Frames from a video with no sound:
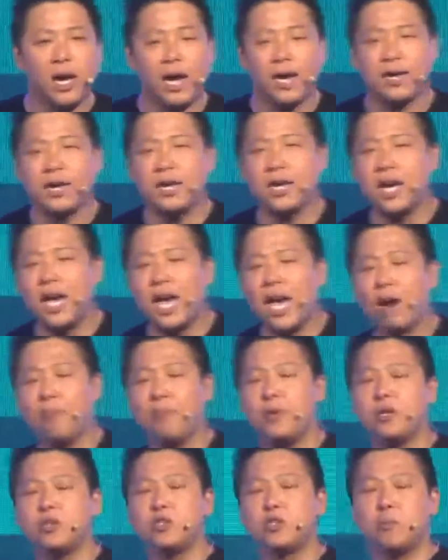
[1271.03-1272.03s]
and then it
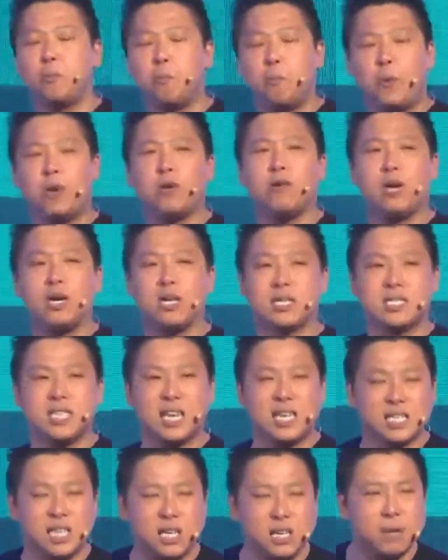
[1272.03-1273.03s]
helps you to build a
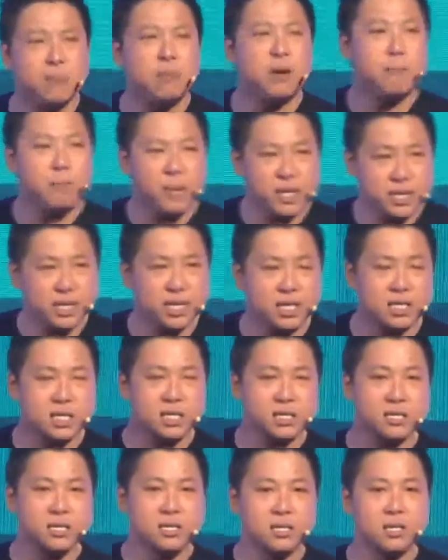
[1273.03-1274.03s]
sustainable
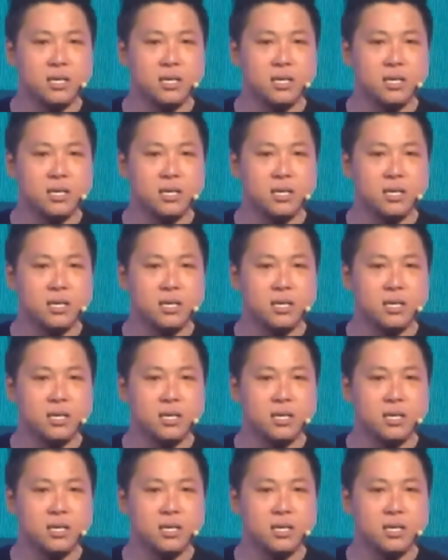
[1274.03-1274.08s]
business,